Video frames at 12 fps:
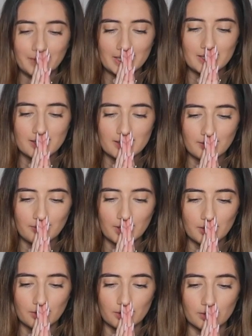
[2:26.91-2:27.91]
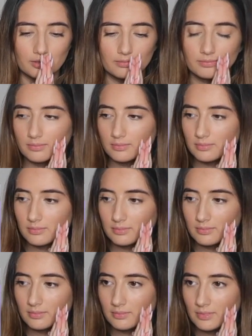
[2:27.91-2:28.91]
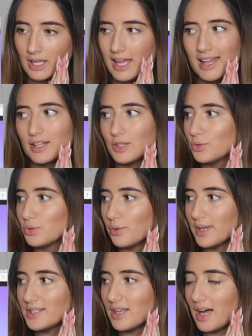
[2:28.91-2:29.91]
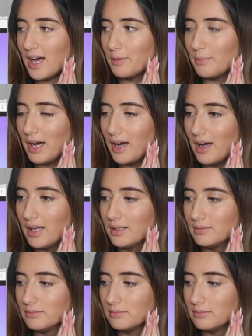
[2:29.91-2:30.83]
This is difficult. This was always the hard part.